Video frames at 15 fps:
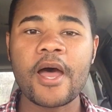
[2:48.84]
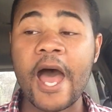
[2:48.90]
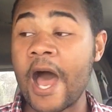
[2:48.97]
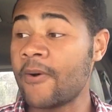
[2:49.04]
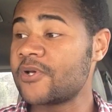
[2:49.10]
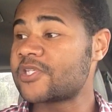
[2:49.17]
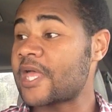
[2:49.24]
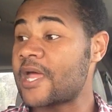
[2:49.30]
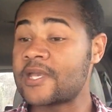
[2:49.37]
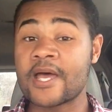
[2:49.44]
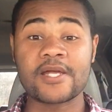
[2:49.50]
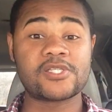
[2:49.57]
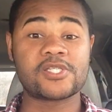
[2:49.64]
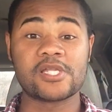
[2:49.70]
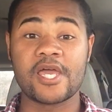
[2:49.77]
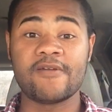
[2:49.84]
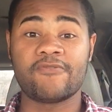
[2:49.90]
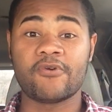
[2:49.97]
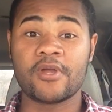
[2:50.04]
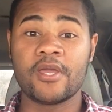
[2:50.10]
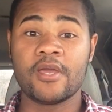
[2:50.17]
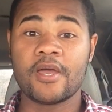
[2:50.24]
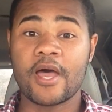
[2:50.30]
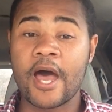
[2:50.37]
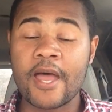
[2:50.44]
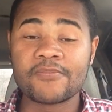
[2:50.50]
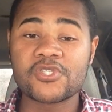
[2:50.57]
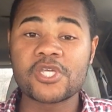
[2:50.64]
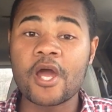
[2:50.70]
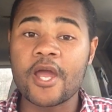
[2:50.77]
How is that not slavery?
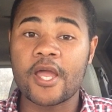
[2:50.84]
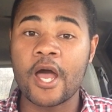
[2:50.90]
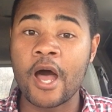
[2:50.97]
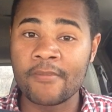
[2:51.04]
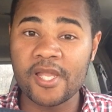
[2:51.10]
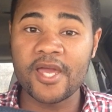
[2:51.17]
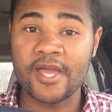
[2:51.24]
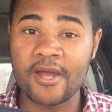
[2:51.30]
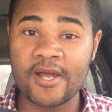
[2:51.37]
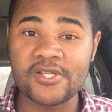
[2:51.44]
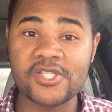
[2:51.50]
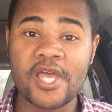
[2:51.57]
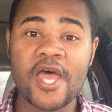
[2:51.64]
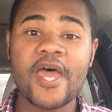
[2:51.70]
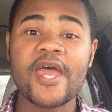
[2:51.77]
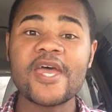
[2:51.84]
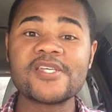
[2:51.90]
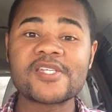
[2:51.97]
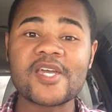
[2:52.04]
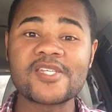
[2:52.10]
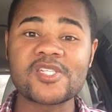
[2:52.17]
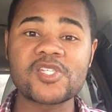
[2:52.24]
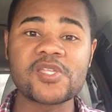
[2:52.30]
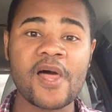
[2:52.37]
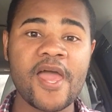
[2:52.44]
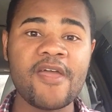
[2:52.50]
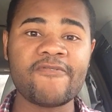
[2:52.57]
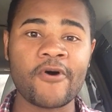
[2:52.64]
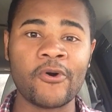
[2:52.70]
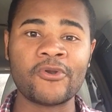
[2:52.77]
I'm sorry, Kamala Harris is a
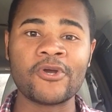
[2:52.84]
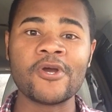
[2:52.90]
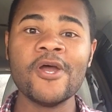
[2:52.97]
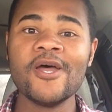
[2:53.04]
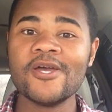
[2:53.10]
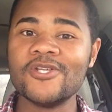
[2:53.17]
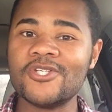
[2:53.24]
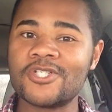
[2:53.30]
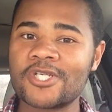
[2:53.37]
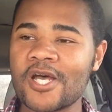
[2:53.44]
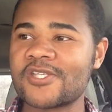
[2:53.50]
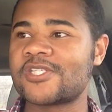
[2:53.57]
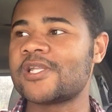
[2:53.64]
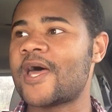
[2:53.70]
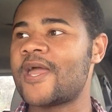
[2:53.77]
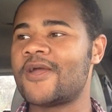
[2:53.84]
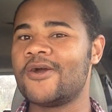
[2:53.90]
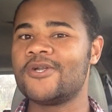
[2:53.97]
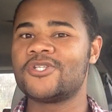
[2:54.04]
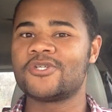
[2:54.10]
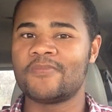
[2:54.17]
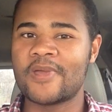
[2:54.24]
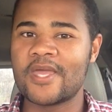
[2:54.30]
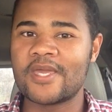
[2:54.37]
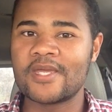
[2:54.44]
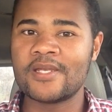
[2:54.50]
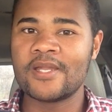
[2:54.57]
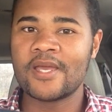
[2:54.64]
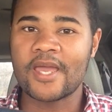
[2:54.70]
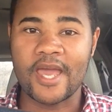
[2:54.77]
slave owner just like her
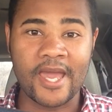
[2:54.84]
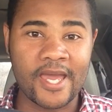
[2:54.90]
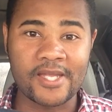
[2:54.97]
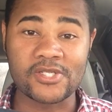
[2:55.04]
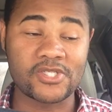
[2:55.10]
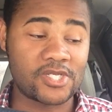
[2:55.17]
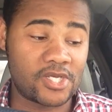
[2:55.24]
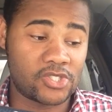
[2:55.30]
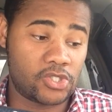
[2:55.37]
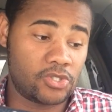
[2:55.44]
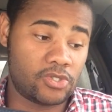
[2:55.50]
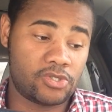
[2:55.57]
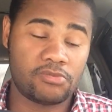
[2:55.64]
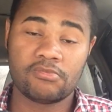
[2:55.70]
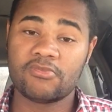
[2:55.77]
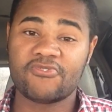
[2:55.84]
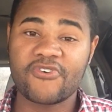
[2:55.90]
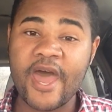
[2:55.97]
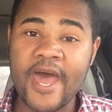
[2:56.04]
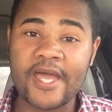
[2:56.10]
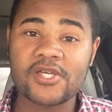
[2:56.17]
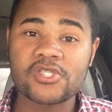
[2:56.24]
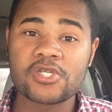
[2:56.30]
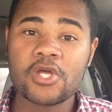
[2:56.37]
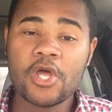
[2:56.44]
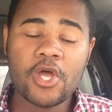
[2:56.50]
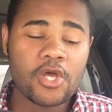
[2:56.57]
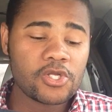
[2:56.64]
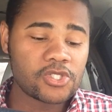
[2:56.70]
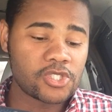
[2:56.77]
Jamaican ancestors. Facts.
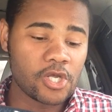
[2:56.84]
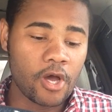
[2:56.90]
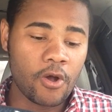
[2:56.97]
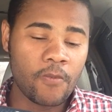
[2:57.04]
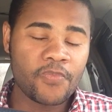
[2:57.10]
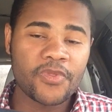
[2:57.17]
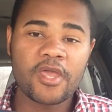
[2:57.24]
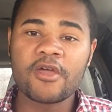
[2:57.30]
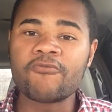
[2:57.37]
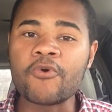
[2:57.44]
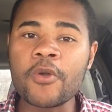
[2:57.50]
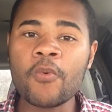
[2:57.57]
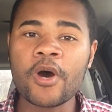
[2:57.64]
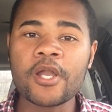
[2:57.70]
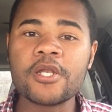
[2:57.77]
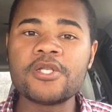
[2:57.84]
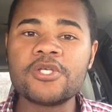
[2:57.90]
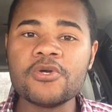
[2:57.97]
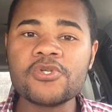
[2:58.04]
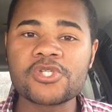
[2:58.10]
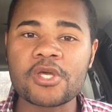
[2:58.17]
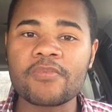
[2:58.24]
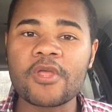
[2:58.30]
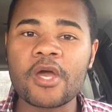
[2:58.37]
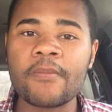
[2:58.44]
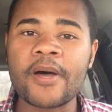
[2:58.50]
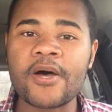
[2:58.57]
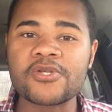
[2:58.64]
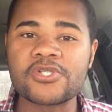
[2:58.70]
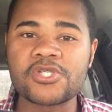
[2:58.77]
So if we want to do something
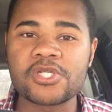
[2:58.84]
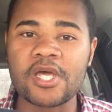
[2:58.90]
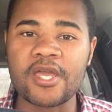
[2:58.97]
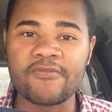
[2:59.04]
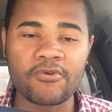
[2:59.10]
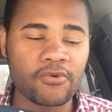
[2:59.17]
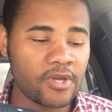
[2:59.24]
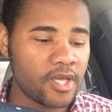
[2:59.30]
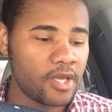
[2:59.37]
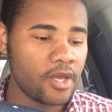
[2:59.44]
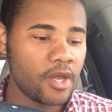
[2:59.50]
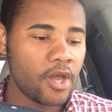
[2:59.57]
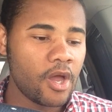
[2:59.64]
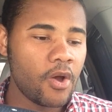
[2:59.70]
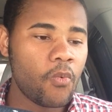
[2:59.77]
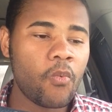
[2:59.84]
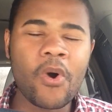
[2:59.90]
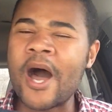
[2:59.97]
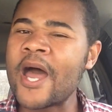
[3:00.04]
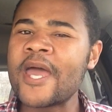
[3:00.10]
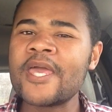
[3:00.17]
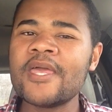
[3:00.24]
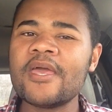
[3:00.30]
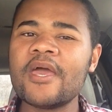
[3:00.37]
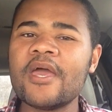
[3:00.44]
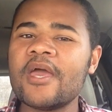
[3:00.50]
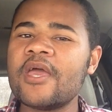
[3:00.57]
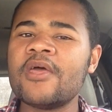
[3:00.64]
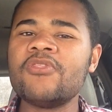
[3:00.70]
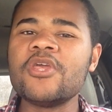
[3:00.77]
about slavery, why
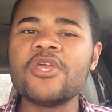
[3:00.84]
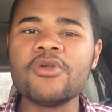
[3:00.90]
in the